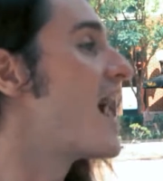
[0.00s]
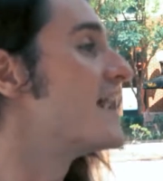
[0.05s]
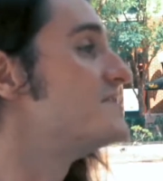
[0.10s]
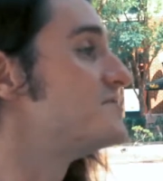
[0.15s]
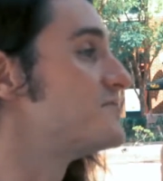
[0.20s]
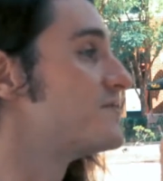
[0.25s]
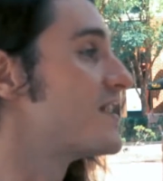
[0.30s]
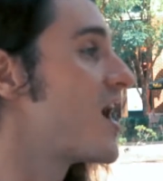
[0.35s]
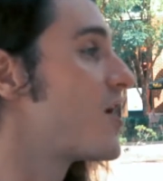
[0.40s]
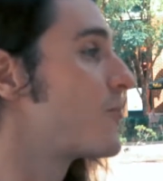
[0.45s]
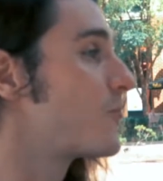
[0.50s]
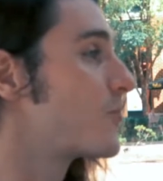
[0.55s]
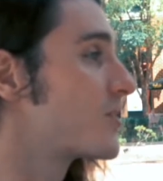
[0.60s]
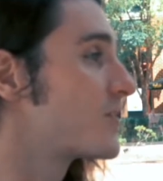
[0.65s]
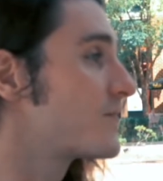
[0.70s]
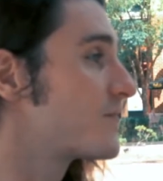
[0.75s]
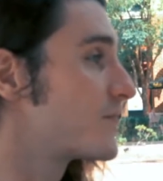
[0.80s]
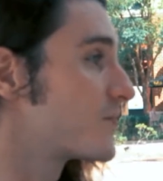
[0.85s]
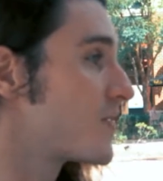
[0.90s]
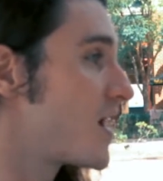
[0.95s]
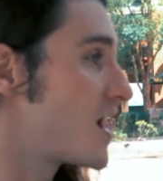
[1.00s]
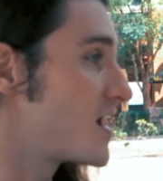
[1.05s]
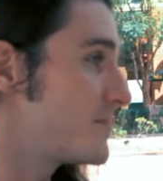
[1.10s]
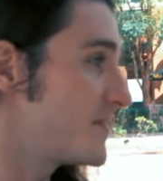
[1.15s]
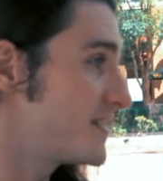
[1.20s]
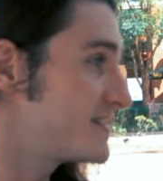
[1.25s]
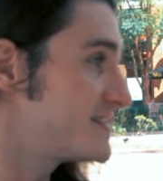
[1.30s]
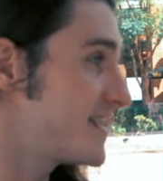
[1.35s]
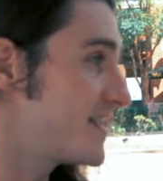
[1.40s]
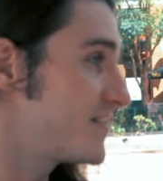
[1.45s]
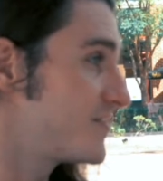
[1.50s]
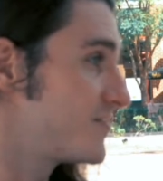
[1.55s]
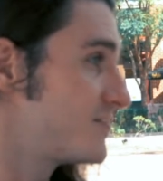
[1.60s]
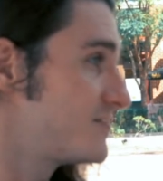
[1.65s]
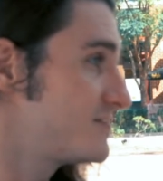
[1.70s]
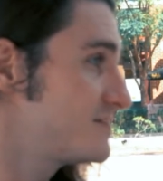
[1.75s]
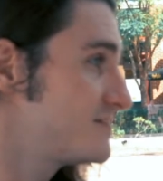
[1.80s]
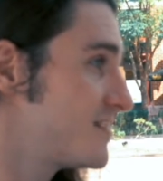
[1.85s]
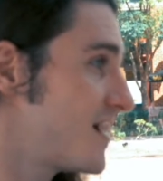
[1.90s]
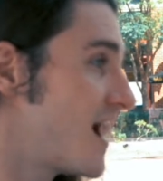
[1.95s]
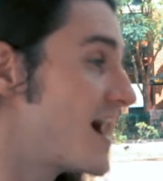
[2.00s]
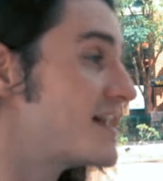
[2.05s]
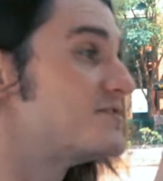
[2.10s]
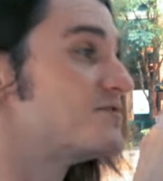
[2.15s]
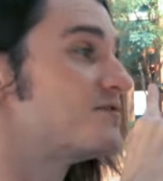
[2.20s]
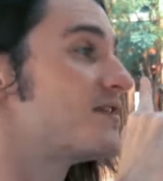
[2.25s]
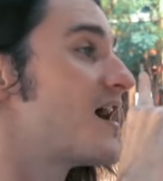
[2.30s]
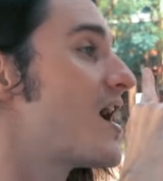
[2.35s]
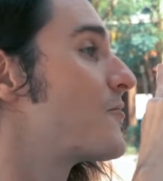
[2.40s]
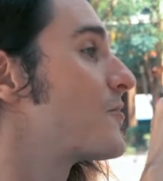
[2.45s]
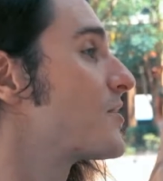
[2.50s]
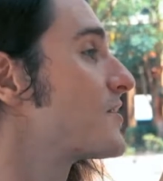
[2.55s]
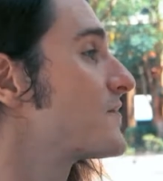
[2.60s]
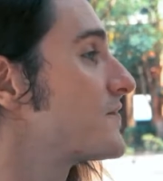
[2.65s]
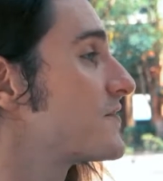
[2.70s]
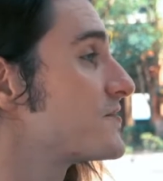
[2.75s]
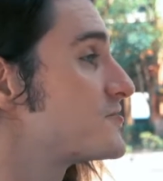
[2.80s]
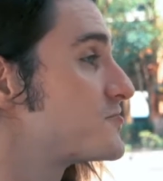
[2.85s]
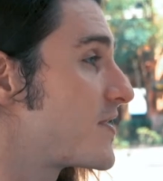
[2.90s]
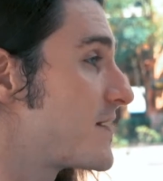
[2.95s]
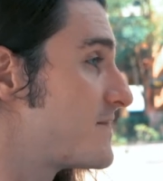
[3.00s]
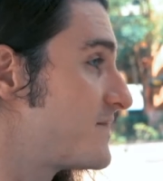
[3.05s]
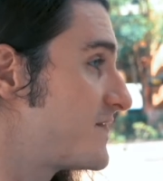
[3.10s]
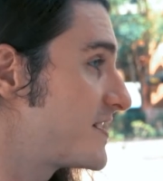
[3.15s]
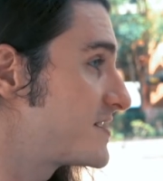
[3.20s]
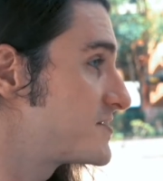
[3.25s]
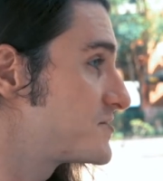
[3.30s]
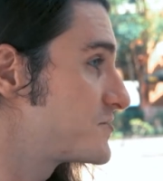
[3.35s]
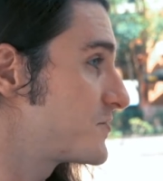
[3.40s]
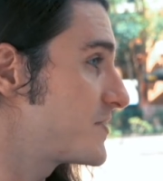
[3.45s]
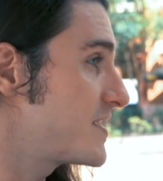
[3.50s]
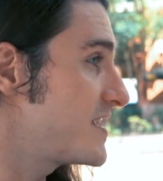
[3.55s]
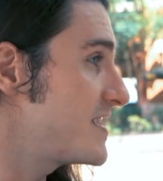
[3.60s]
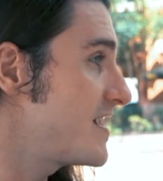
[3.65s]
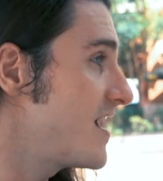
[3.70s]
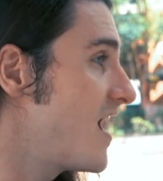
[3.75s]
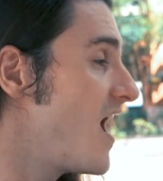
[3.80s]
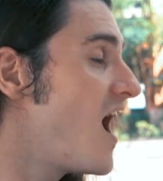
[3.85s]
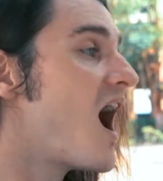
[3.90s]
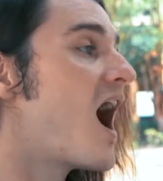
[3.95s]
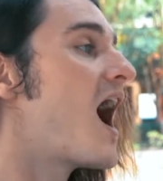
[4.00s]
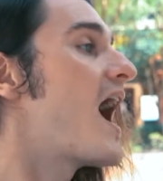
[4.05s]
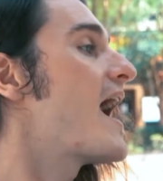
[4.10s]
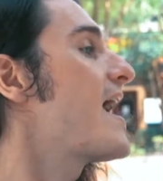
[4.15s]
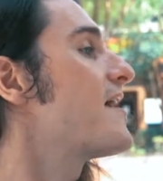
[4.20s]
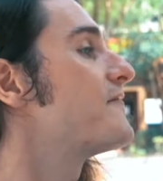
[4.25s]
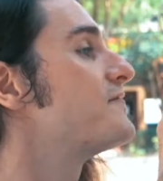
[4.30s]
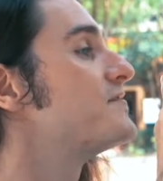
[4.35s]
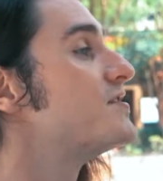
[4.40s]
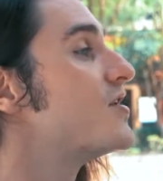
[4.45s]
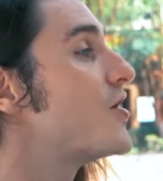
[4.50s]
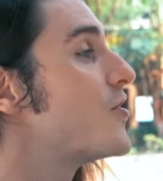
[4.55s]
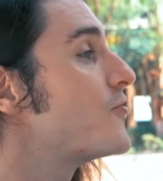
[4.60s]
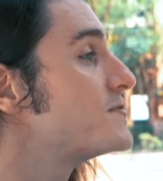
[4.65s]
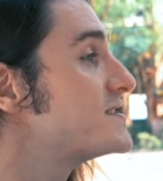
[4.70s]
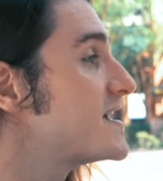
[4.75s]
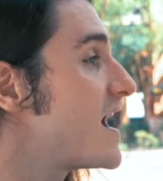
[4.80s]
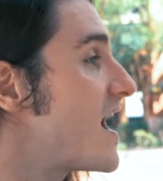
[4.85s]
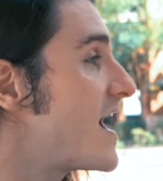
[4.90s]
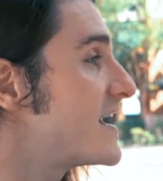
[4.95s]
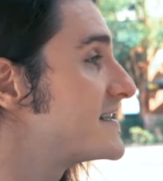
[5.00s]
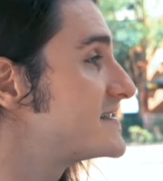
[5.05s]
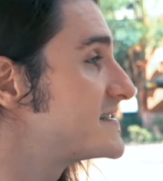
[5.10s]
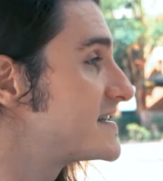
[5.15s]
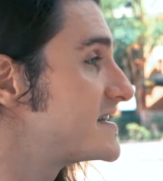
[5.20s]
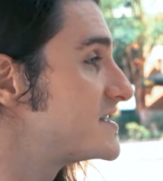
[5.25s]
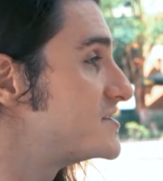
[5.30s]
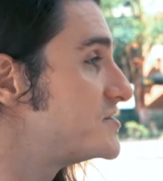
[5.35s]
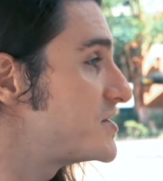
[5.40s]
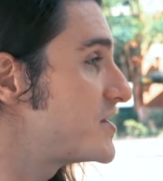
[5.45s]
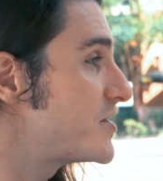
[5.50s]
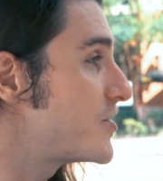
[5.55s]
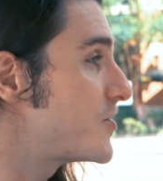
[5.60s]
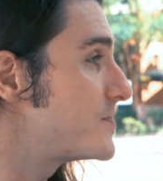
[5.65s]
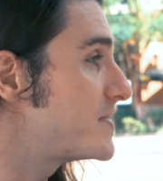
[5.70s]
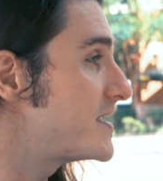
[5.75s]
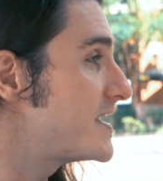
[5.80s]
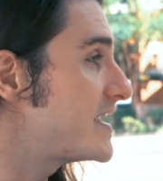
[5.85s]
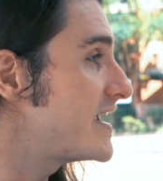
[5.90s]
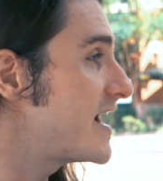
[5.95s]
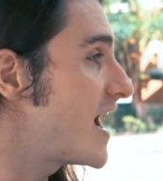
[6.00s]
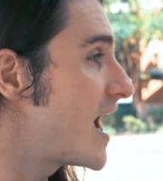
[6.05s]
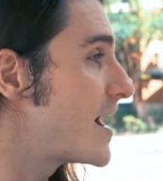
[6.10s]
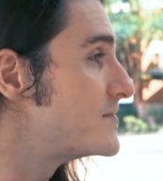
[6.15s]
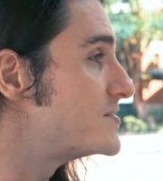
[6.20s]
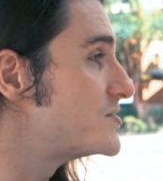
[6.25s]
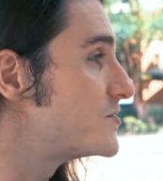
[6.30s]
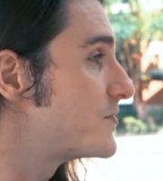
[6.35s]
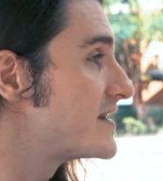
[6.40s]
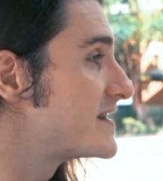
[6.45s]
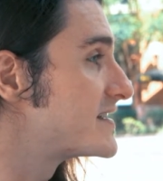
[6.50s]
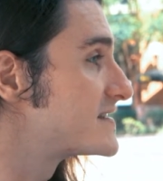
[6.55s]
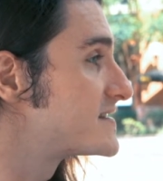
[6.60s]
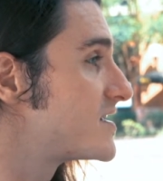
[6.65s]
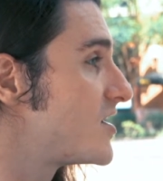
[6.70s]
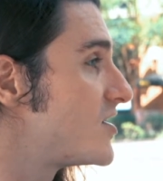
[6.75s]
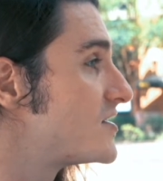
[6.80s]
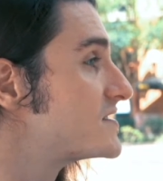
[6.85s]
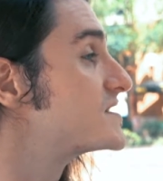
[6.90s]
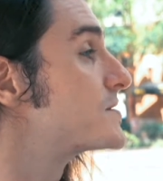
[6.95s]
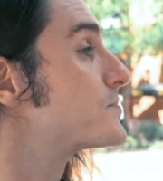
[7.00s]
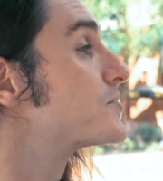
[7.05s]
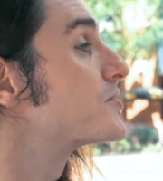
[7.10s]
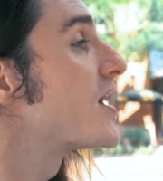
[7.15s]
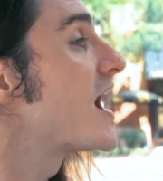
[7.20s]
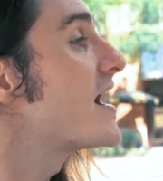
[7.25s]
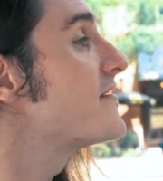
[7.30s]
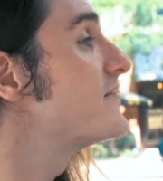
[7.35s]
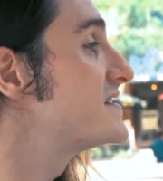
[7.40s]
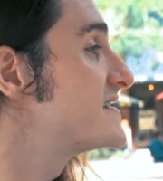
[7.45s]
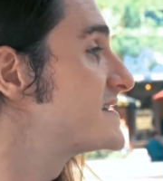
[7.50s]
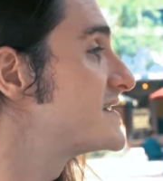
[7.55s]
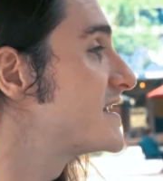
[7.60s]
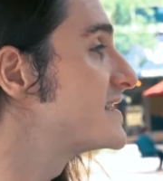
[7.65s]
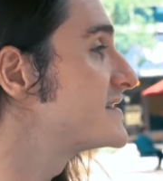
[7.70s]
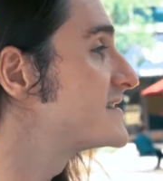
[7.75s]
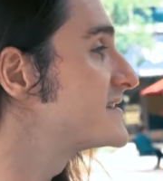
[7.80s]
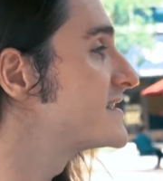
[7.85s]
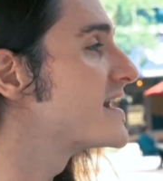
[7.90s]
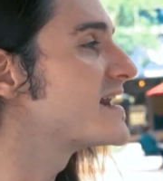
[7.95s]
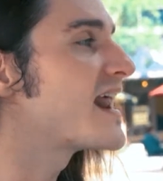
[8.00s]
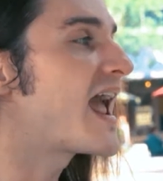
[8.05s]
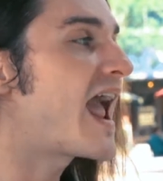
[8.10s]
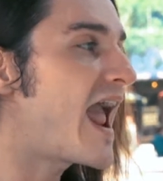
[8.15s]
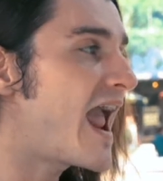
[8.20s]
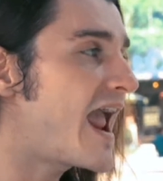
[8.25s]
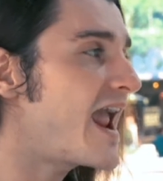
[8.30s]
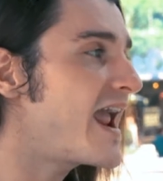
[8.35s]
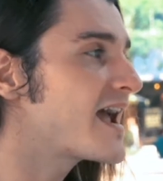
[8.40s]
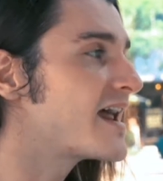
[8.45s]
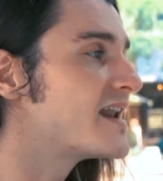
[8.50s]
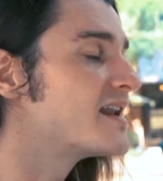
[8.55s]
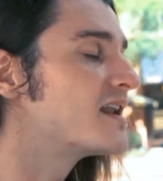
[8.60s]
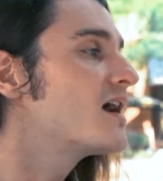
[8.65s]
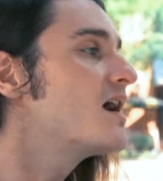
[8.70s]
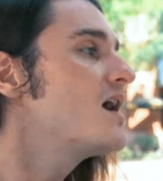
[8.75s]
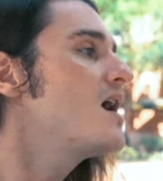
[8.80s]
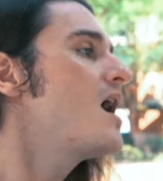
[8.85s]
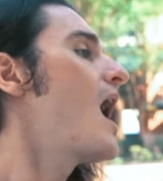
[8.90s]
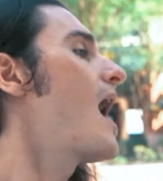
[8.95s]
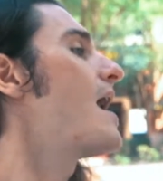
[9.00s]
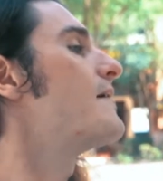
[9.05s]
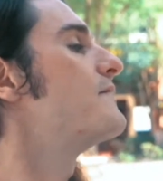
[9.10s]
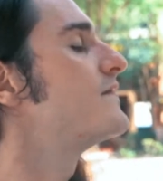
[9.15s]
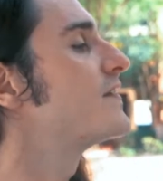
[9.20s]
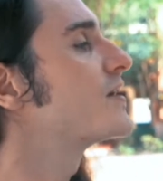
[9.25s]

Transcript: I do not work for Ronna McDaniel. I do not work for Trump Victory. I have no ties to the GOP. I'm doing this all as a private citizen, and I'm